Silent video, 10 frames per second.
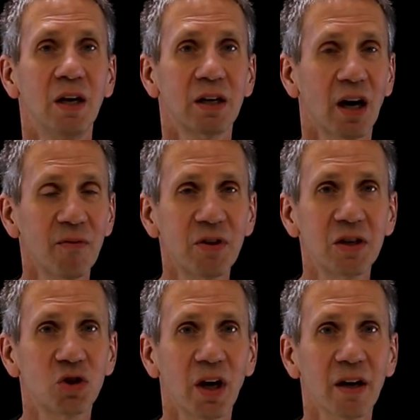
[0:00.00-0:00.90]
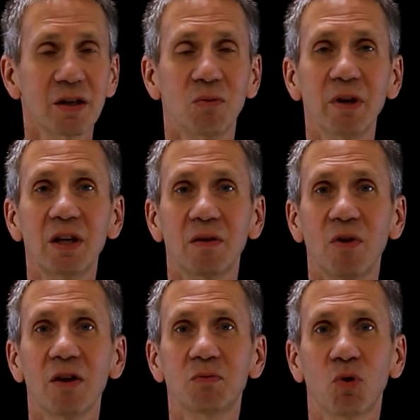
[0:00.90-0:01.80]
confidentiality really
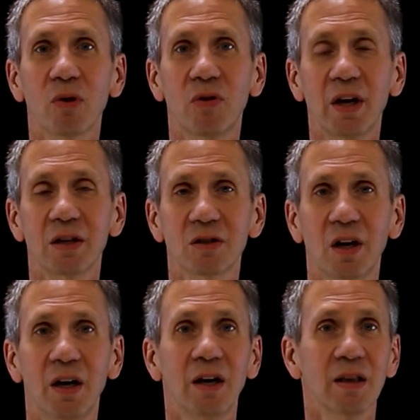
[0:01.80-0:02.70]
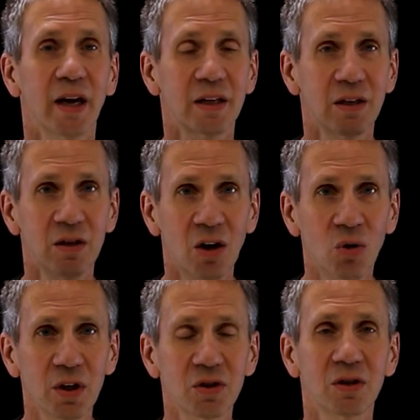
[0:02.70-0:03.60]
involves more things like
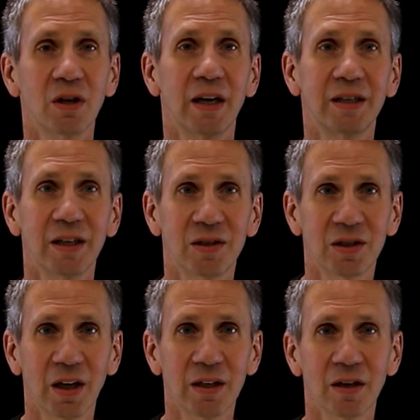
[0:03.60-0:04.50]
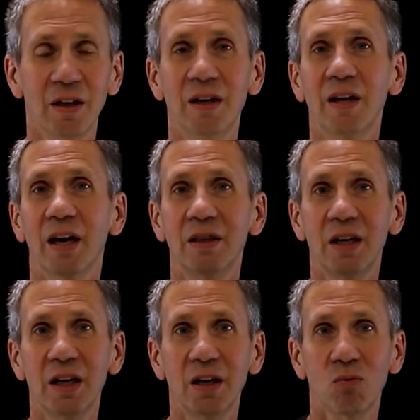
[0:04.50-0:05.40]
notice and consent and
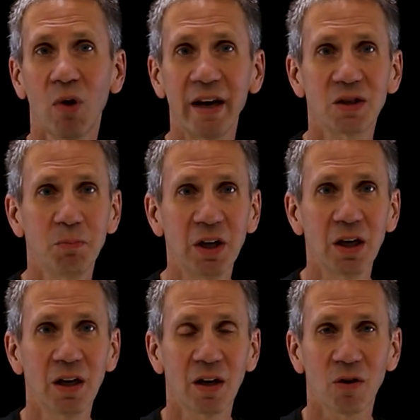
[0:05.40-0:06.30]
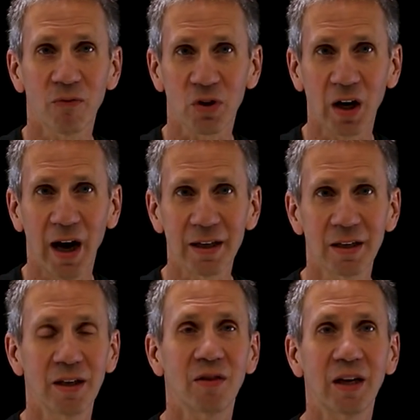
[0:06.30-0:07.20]
the right to be forgotten
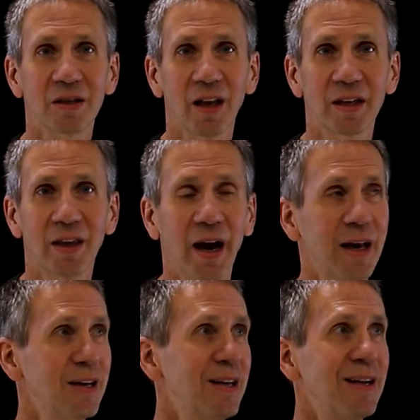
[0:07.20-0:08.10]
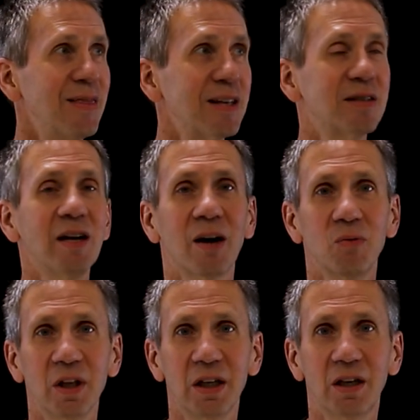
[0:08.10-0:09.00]
and things like that. That's not
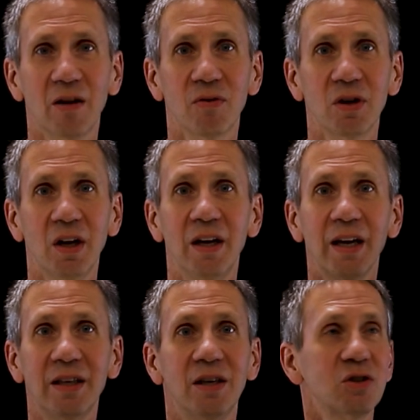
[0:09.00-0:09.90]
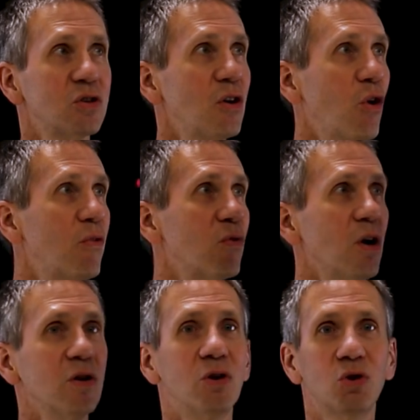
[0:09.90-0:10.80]
really covered in this
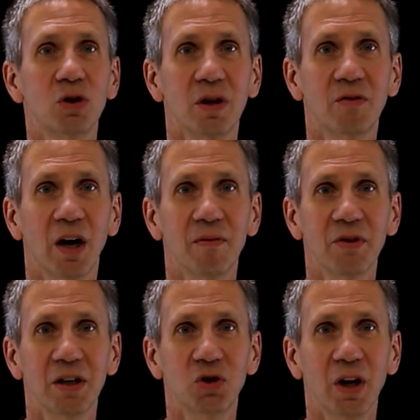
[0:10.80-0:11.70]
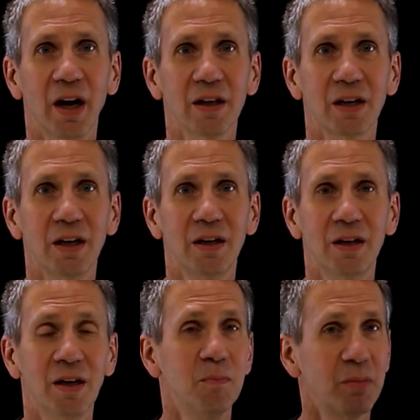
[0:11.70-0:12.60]
overall notion of confidentiality,
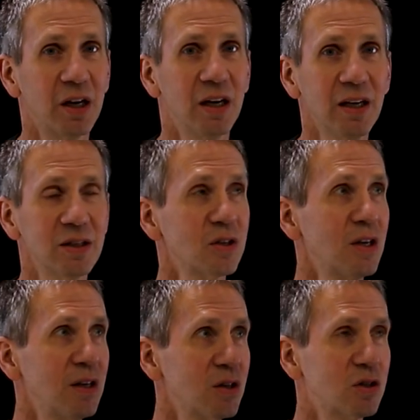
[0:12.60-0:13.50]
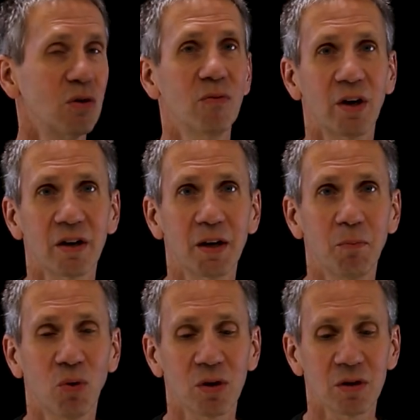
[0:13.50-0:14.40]
but it is still very
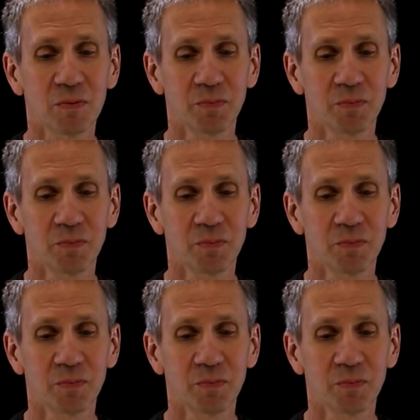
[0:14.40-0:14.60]
important.